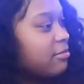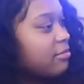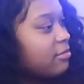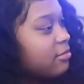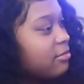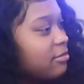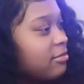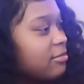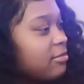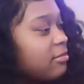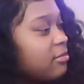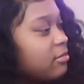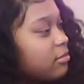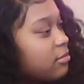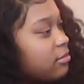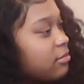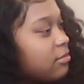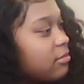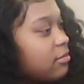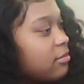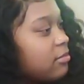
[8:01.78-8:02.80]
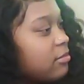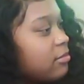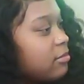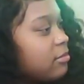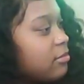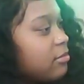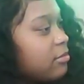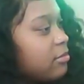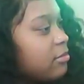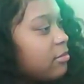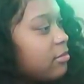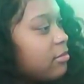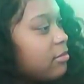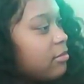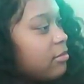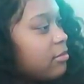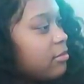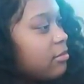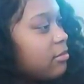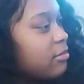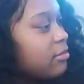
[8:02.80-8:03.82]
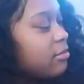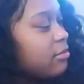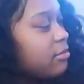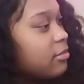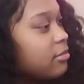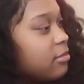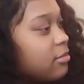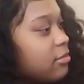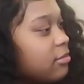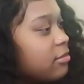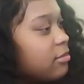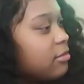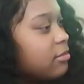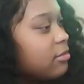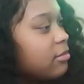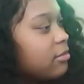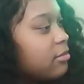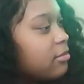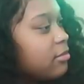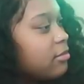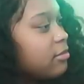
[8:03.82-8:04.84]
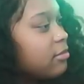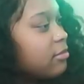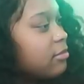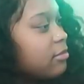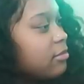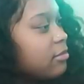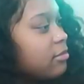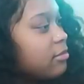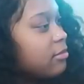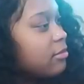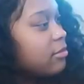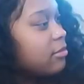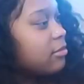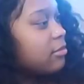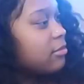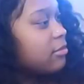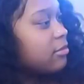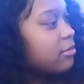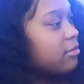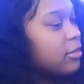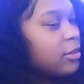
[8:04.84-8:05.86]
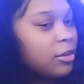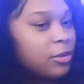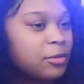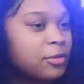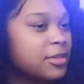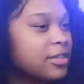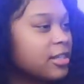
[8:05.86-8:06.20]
(silent)